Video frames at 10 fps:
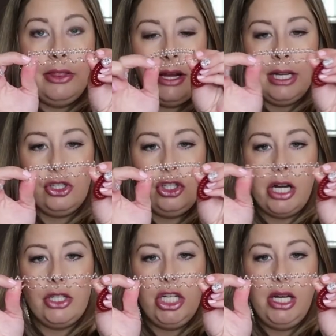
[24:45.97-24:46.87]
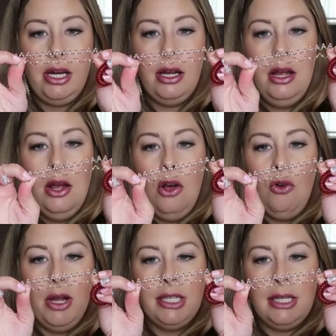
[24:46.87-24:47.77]
like stretchy
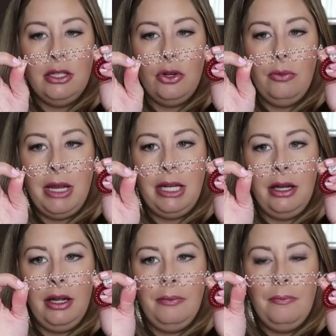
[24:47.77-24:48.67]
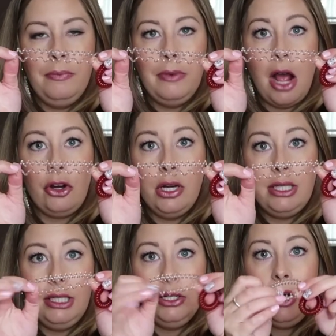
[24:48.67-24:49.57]
ones that don't make a
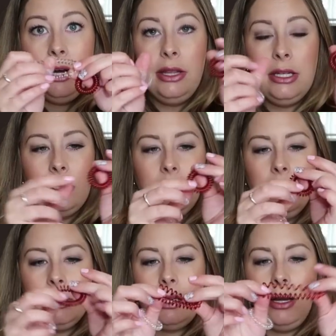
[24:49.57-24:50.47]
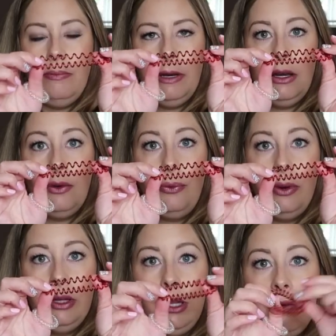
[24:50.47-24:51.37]
crease in your hair. These are the ones that I've been
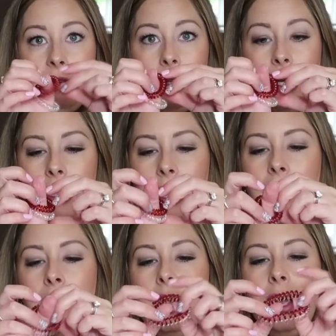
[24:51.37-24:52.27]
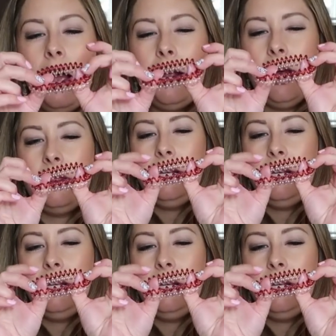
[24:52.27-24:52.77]
really loving lately. I got